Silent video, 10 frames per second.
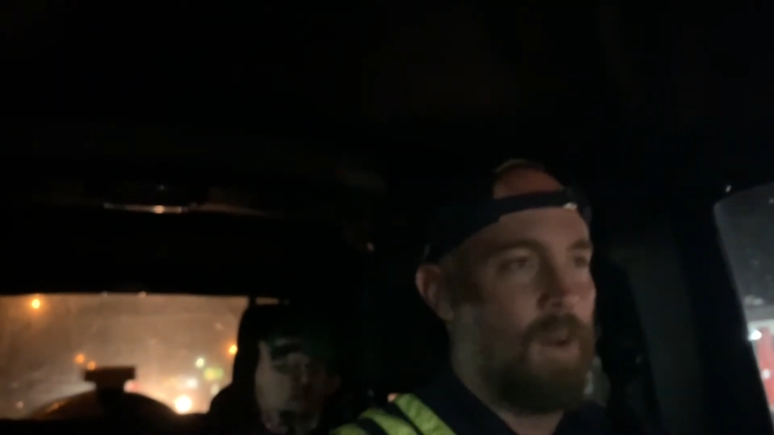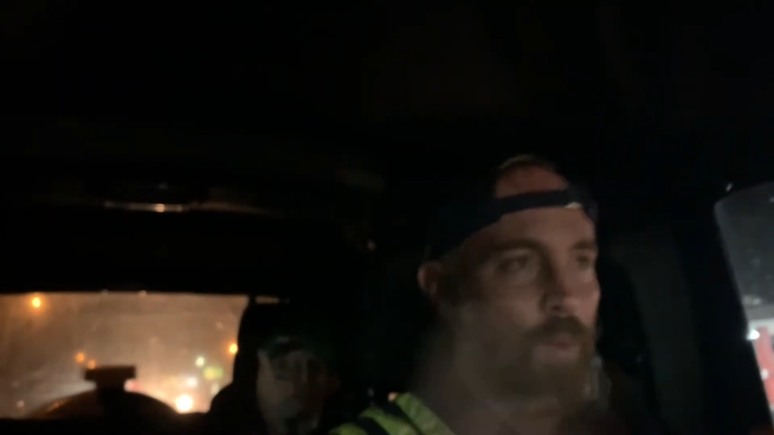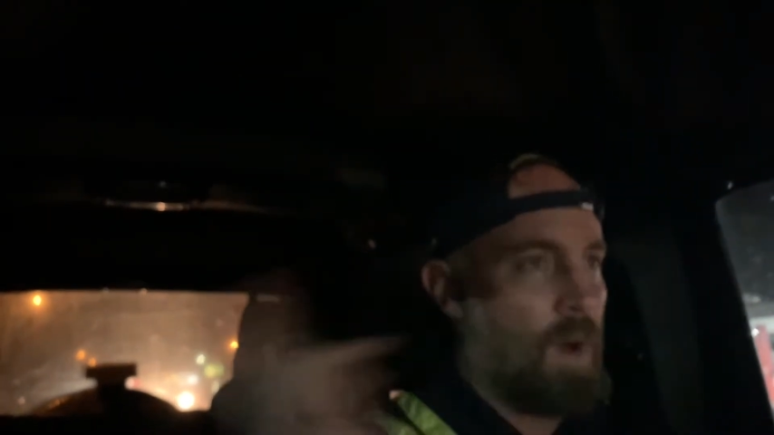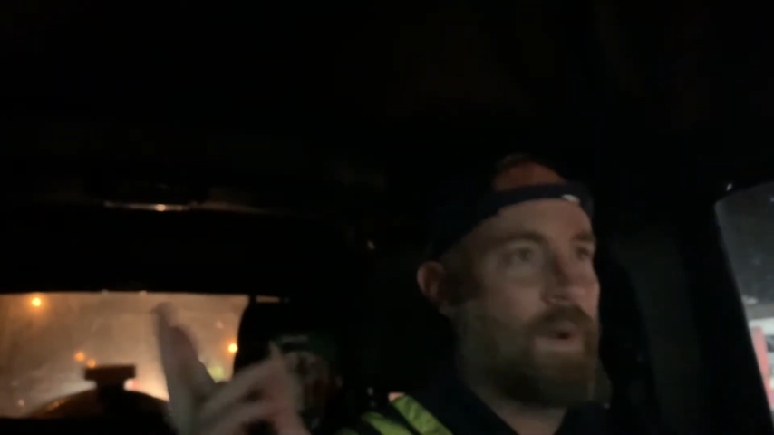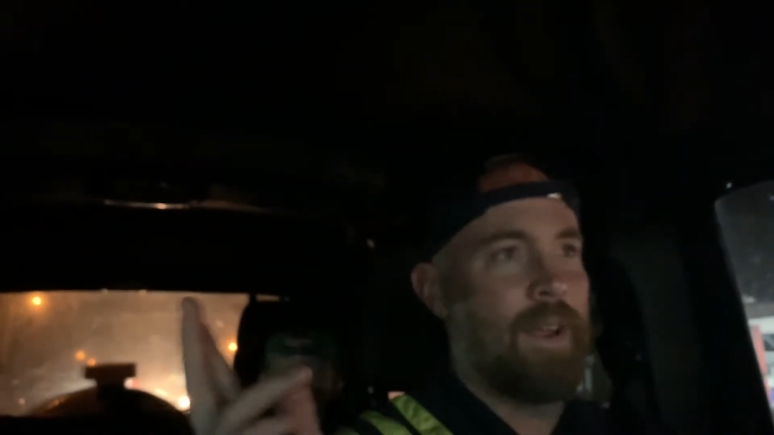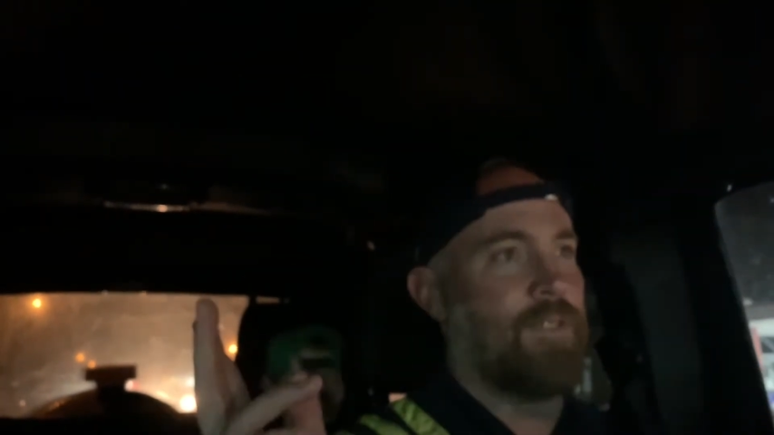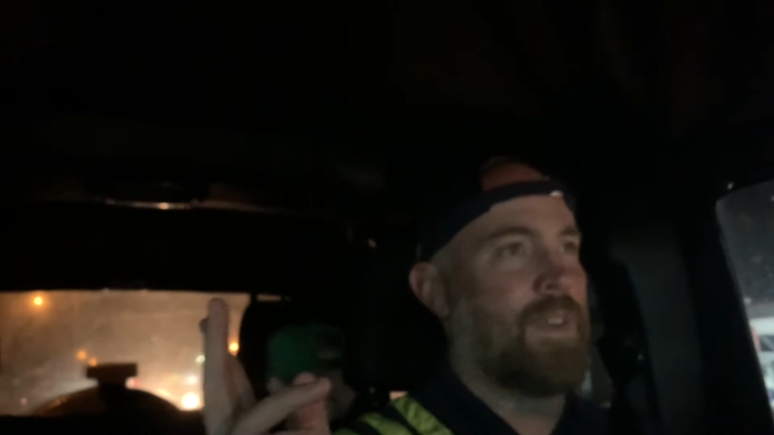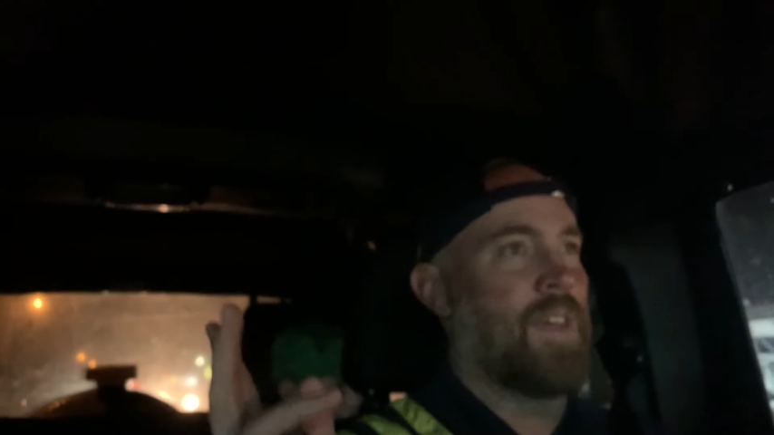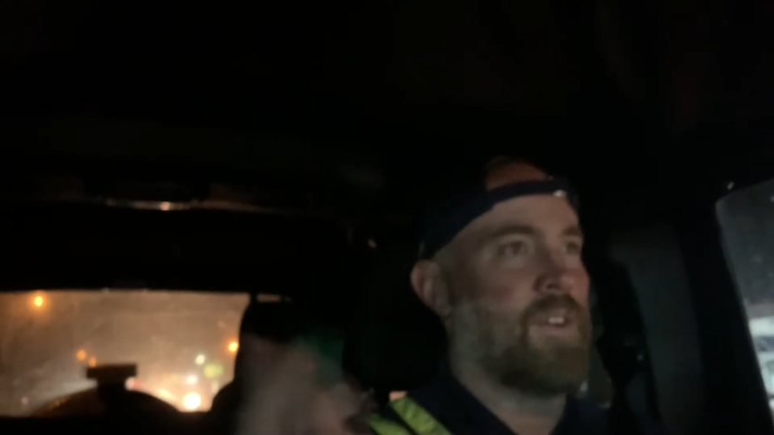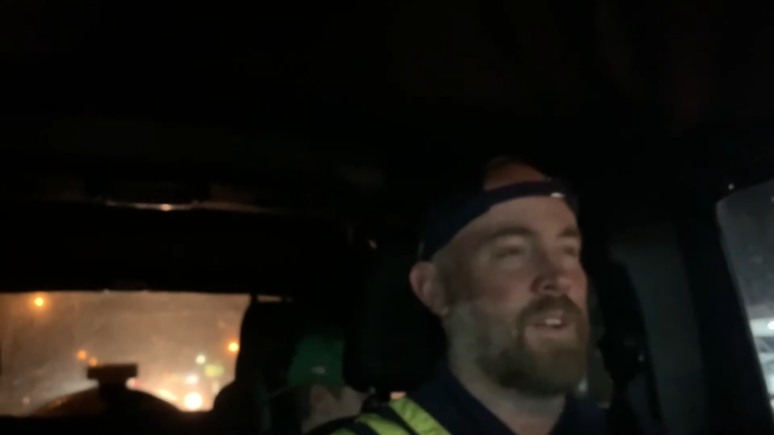one way or the
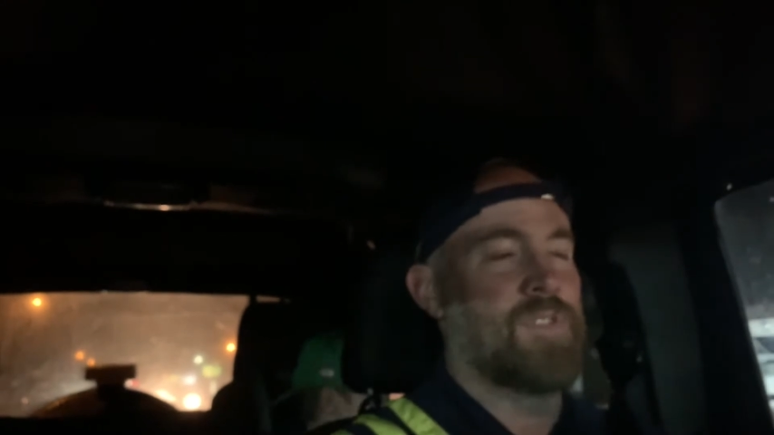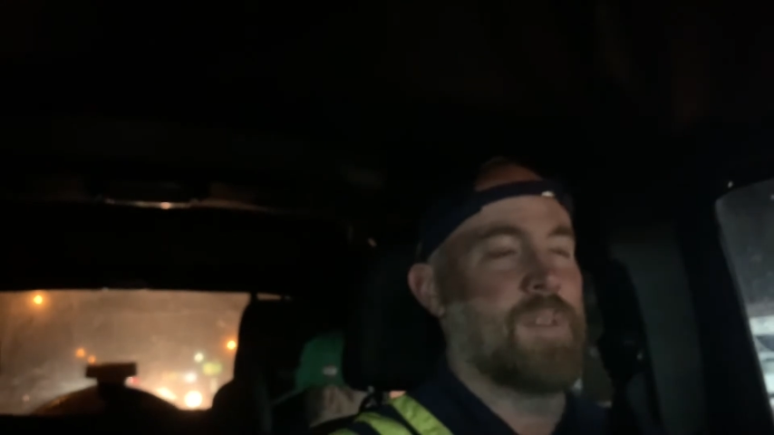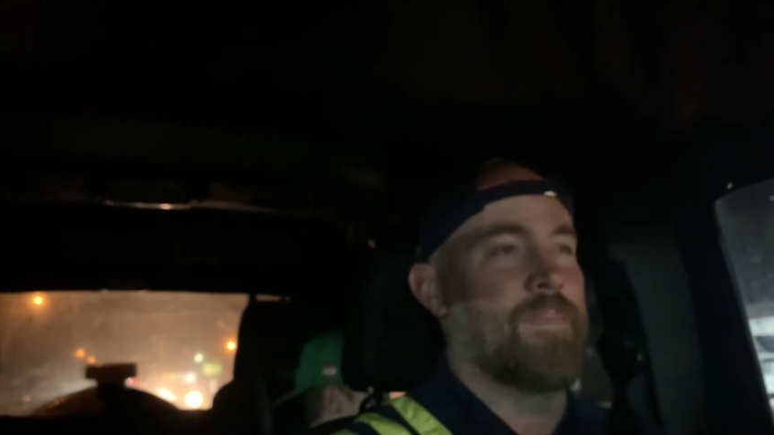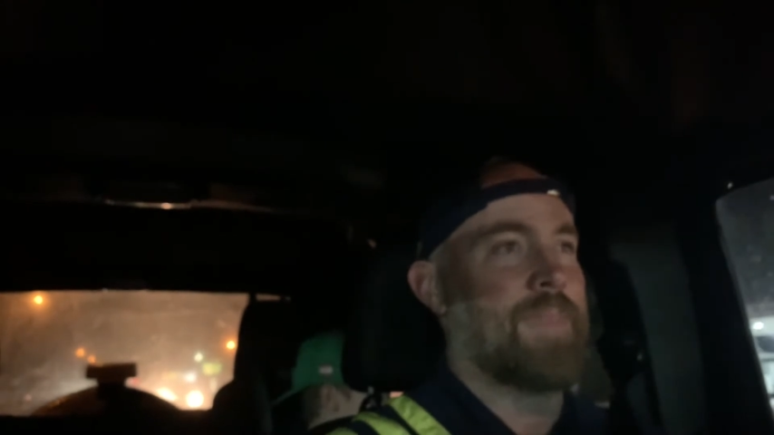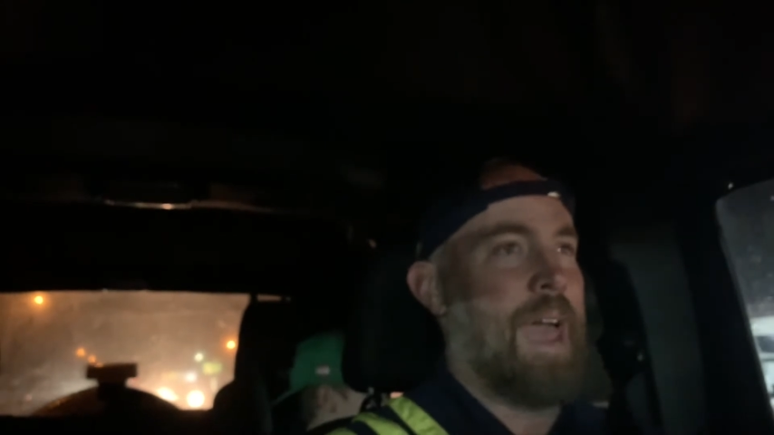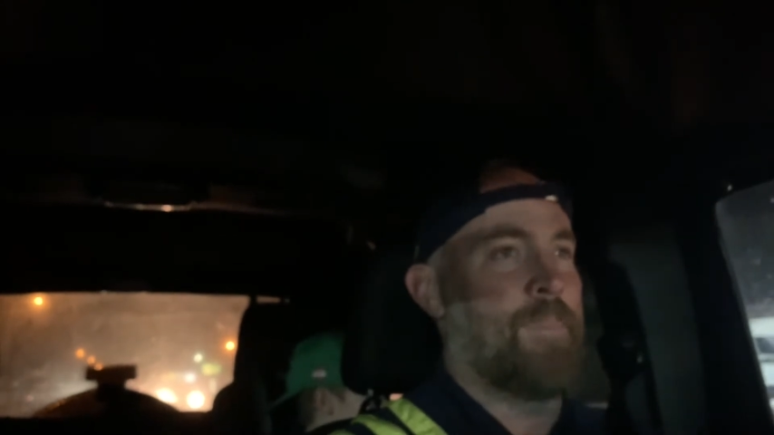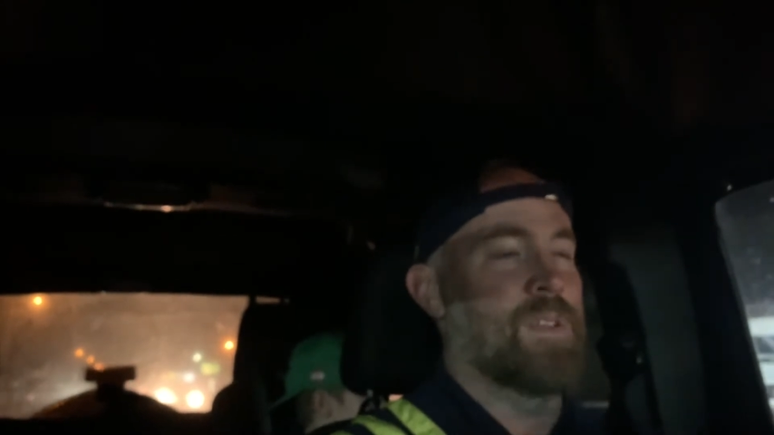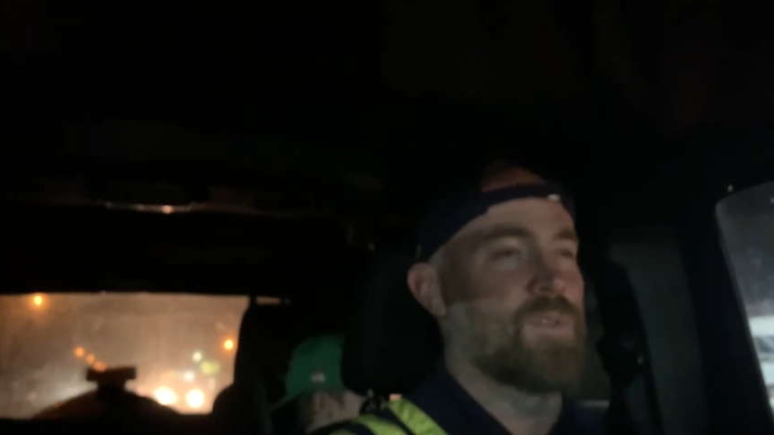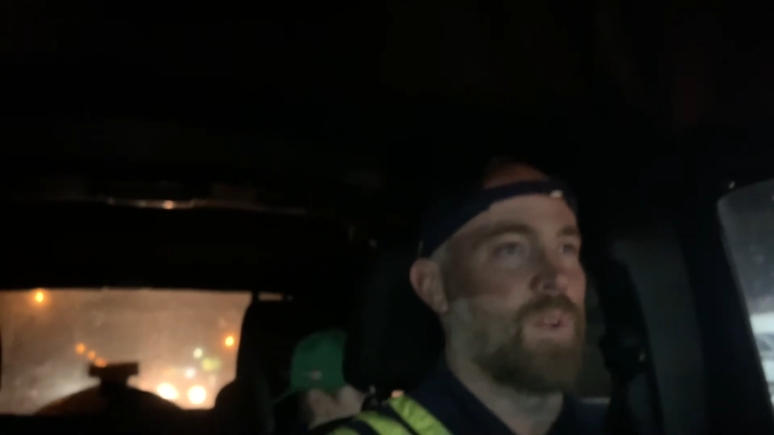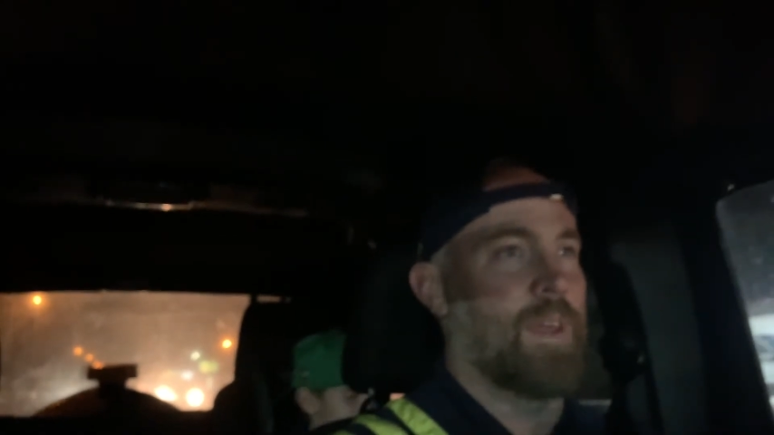other, if something
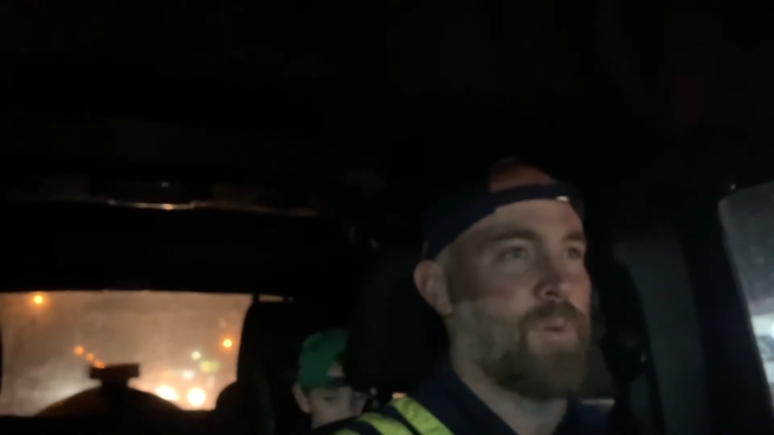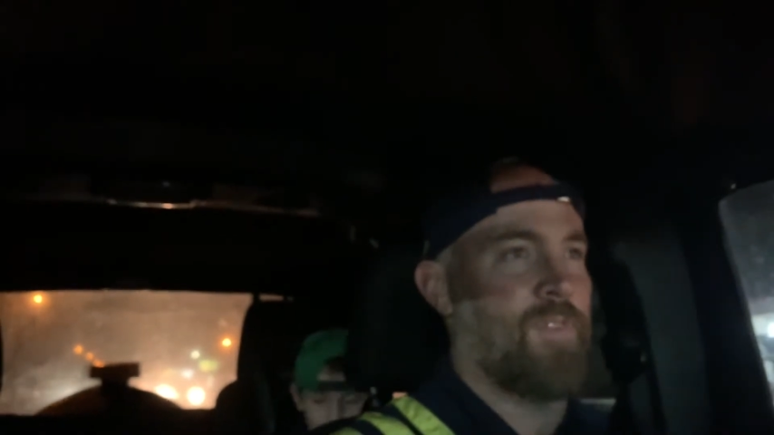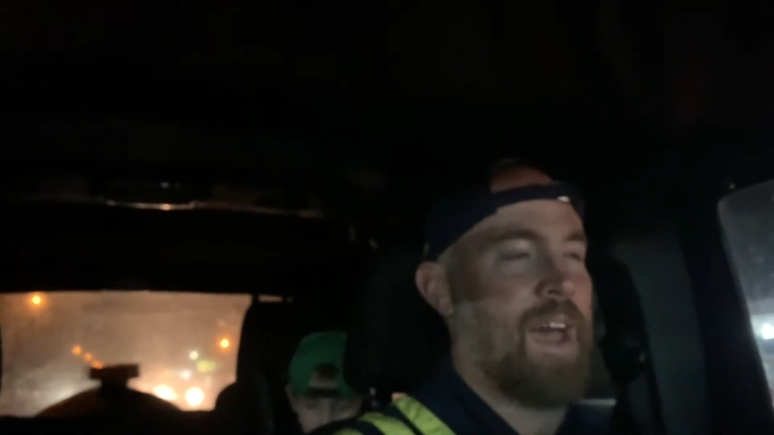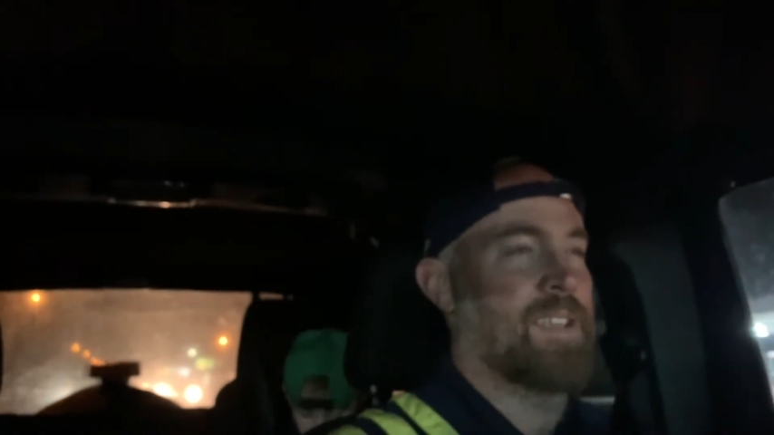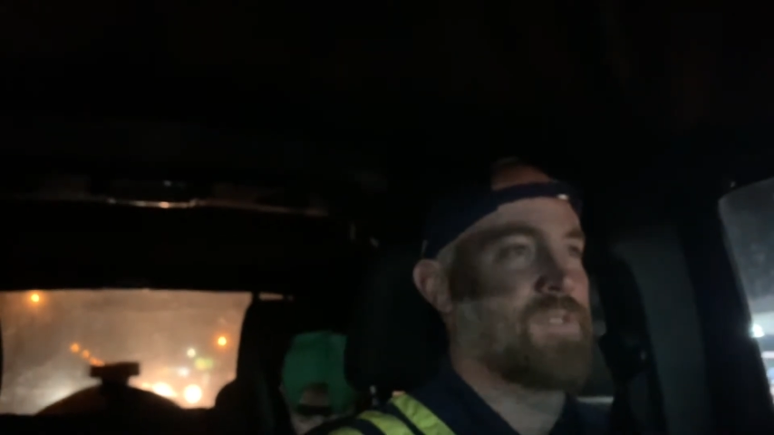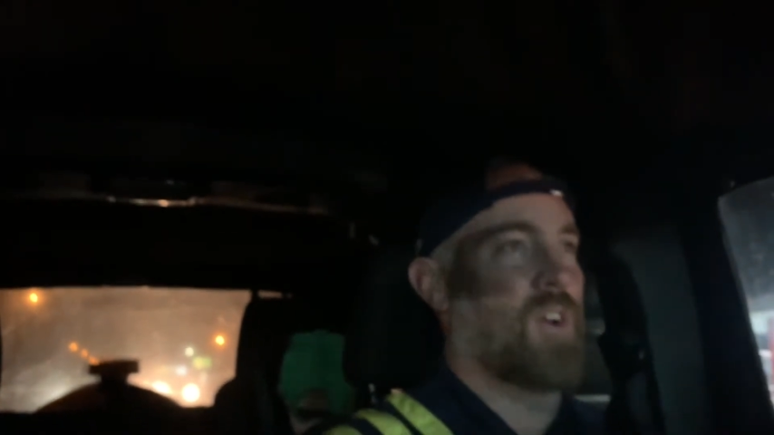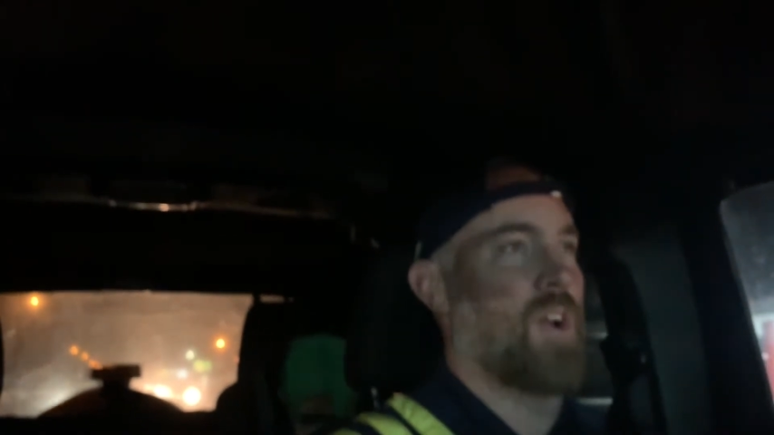happens, we'll improvise and figure